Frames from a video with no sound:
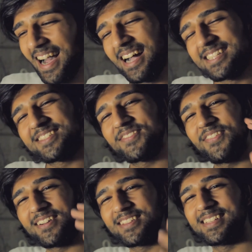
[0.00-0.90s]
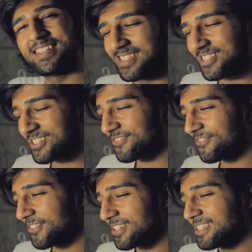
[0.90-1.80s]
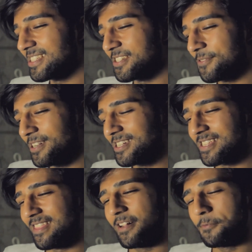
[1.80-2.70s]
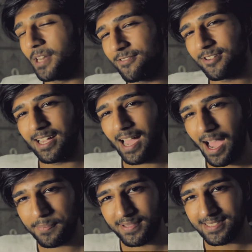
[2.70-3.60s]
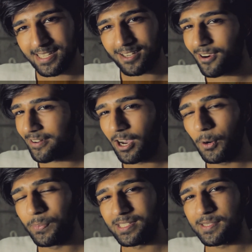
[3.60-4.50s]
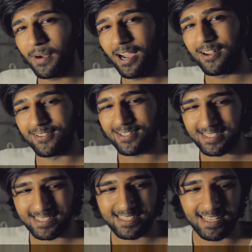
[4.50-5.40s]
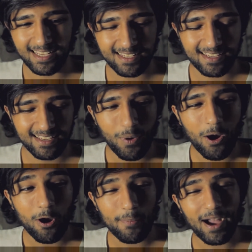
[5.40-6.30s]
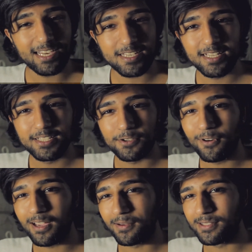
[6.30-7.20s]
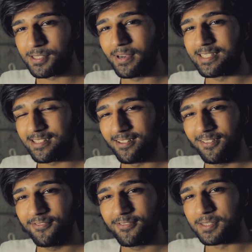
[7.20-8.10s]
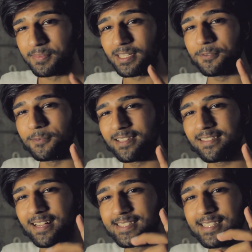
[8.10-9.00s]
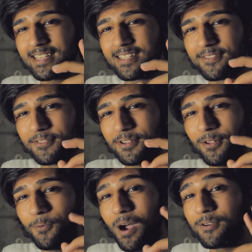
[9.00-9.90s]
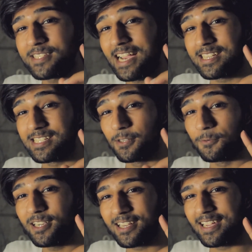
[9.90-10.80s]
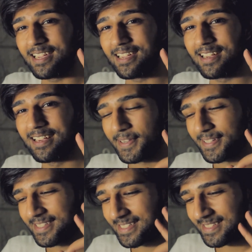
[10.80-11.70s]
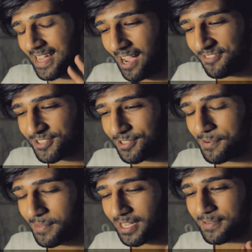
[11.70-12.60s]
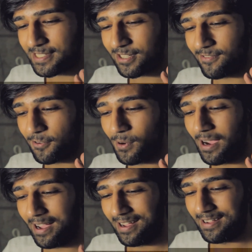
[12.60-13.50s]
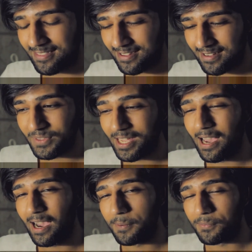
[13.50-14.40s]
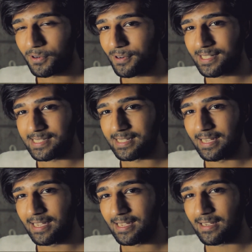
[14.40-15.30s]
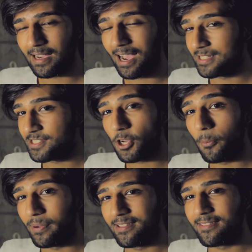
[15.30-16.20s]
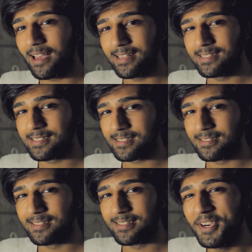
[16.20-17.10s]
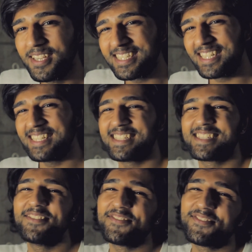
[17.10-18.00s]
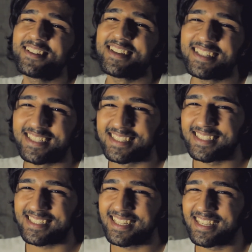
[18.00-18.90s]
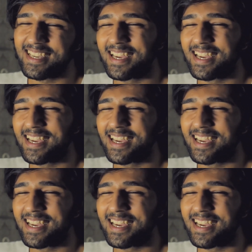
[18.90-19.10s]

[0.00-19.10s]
I just found it such a funny situation that whenever it happens, I can't help but smile, because it's like, wow, I'm actually talking to myself to begin with. And second of all, wow, it's actually working, because after I make myself aware that, yeah, I'm procrastinating, I stop it that instant. Which is so funny, because it's like,